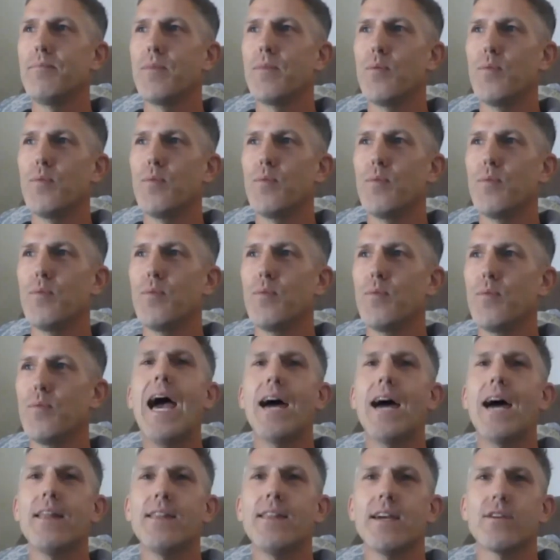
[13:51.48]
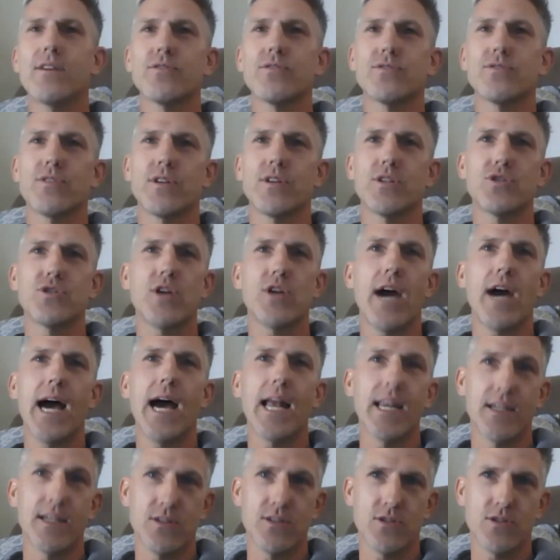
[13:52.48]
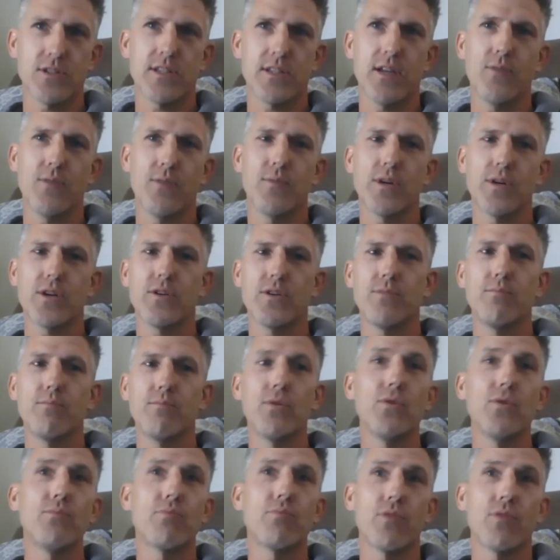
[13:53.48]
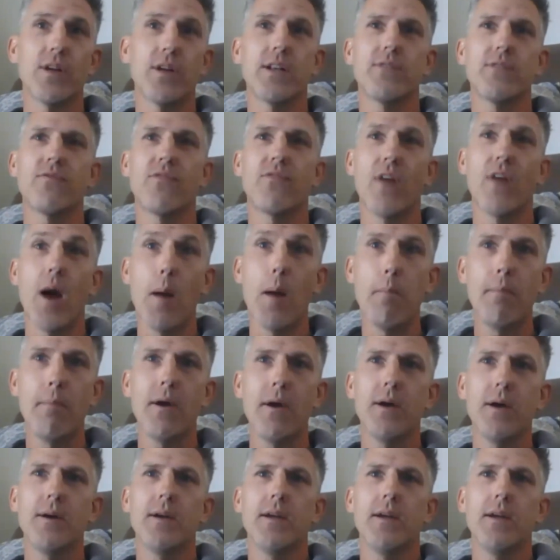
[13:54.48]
we kind of had the Arizona Challenge that we could blueprint from.